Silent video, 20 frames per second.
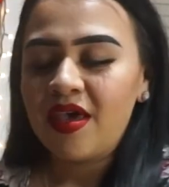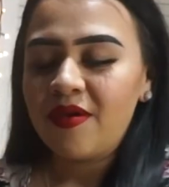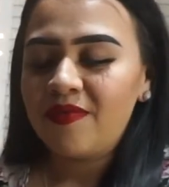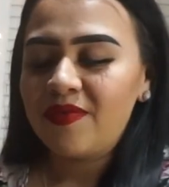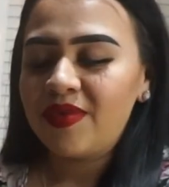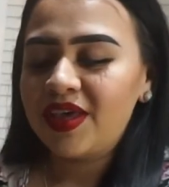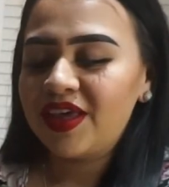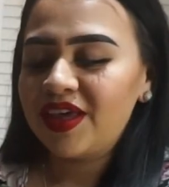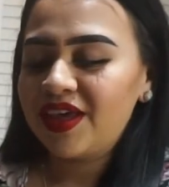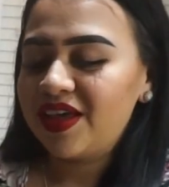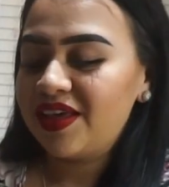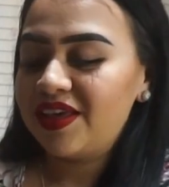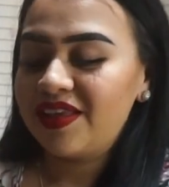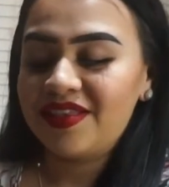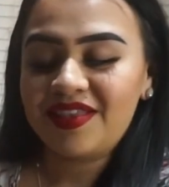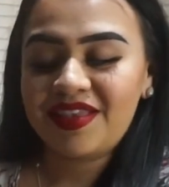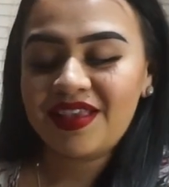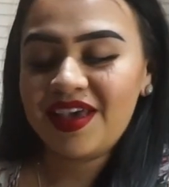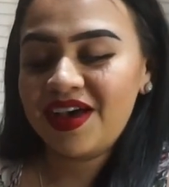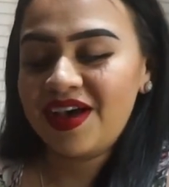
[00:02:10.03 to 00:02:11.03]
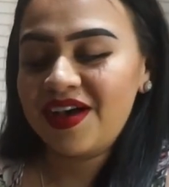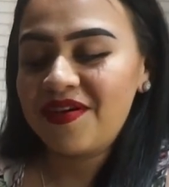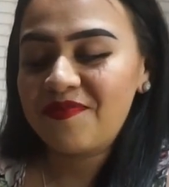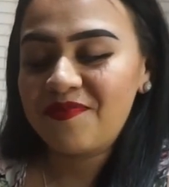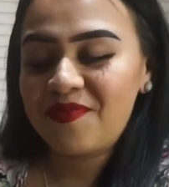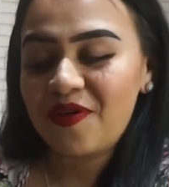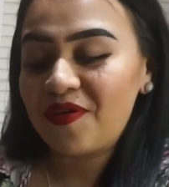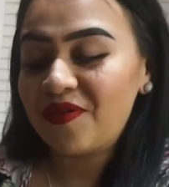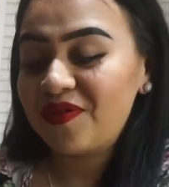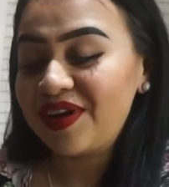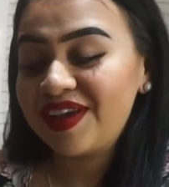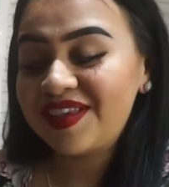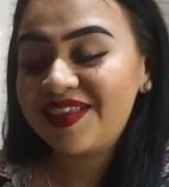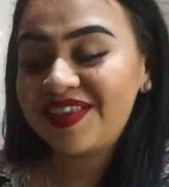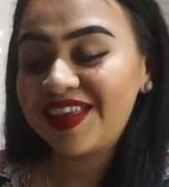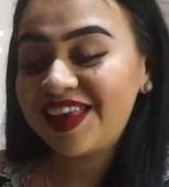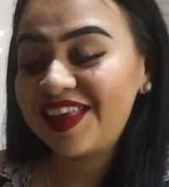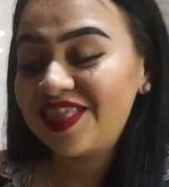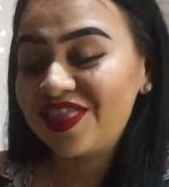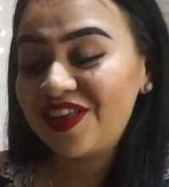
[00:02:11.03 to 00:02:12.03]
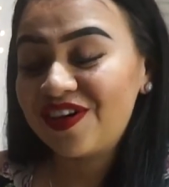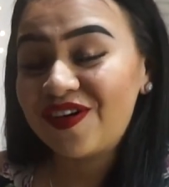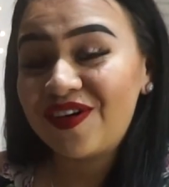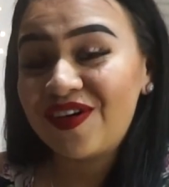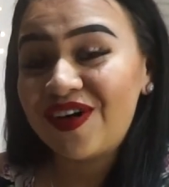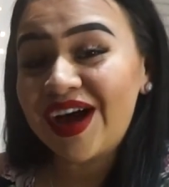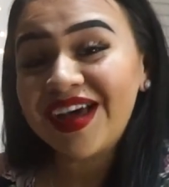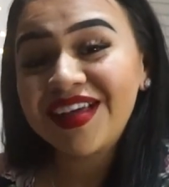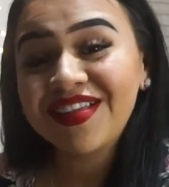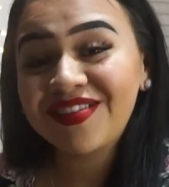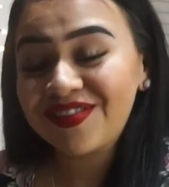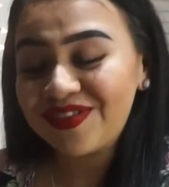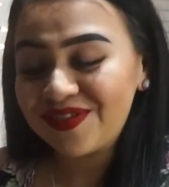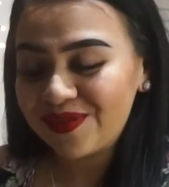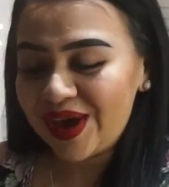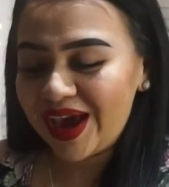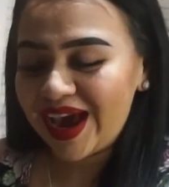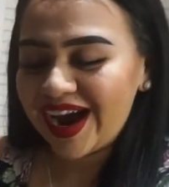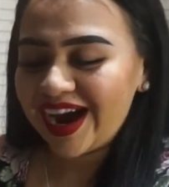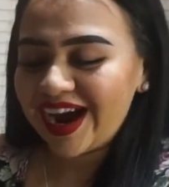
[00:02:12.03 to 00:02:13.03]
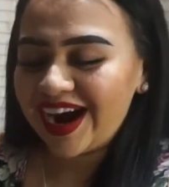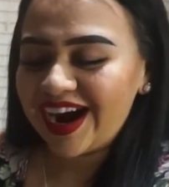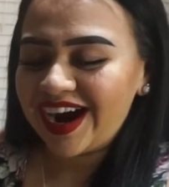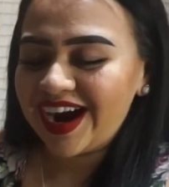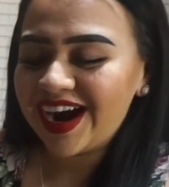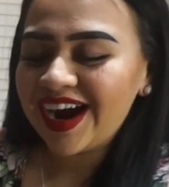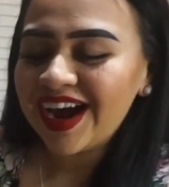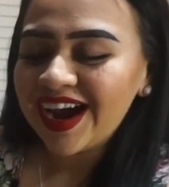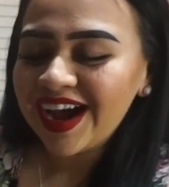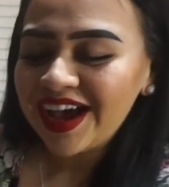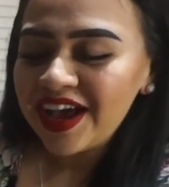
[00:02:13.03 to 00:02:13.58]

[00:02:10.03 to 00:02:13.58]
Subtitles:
because pobrecito, I swear.